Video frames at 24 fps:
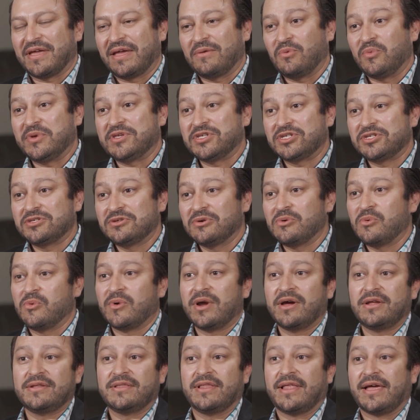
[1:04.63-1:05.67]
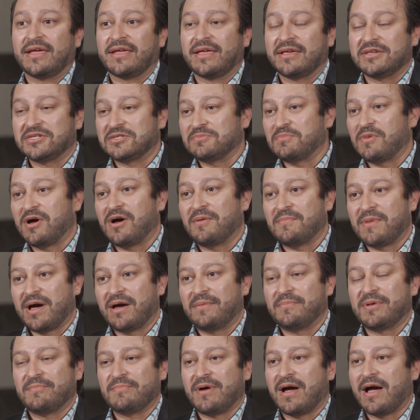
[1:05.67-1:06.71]
And we still run like a small
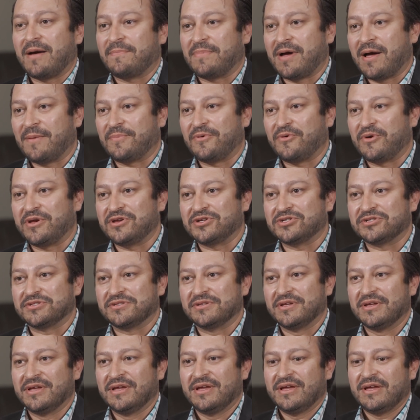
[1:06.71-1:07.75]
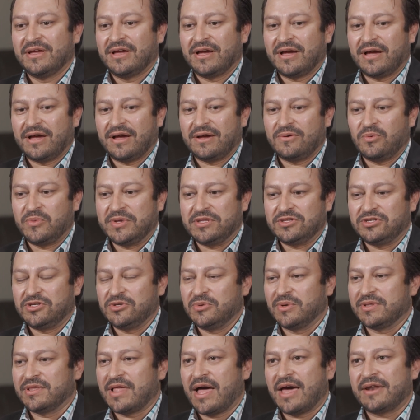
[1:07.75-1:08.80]
mom and pop operation. We
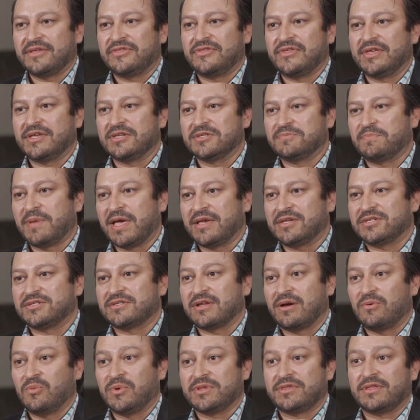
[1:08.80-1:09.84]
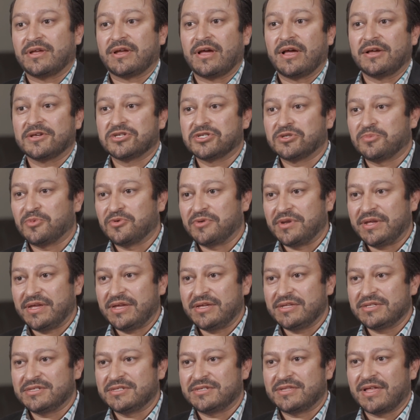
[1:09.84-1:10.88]
do a lot of things based on what the customer
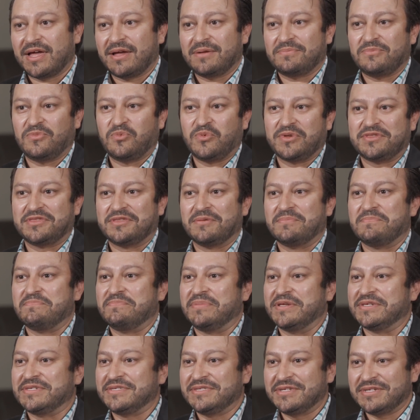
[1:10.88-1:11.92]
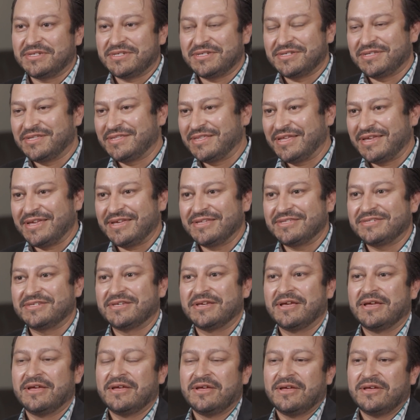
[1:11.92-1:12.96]
needs, not what the business needs.
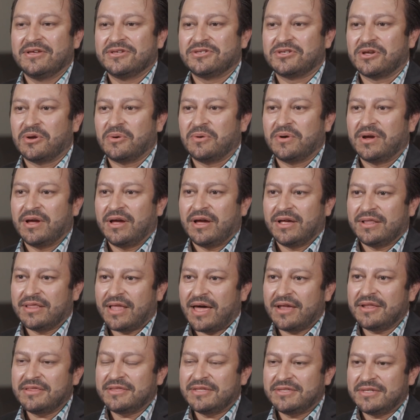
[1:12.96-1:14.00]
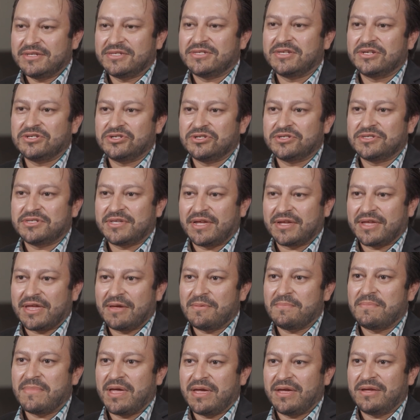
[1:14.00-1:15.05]
So a lot of the decisions that
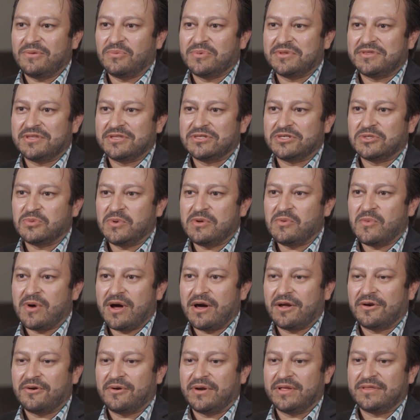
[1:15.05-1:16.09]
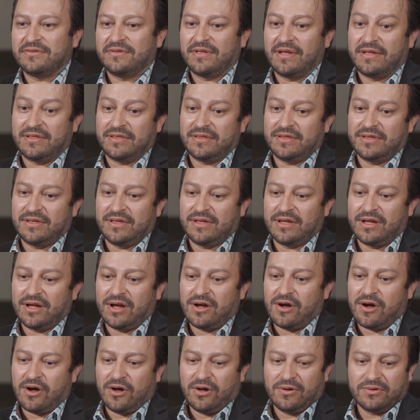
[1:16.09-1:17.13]
get made within Sweetwater and
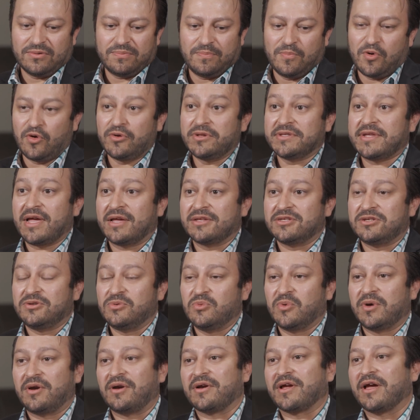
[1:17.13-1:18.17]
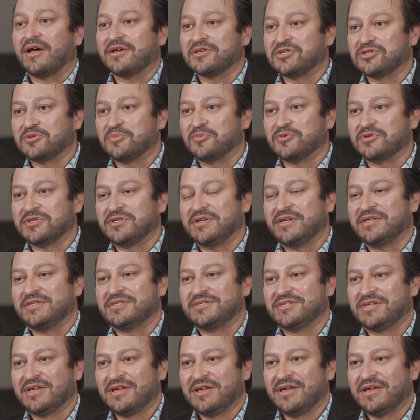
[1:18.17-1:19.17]
all boil down to what our customers need.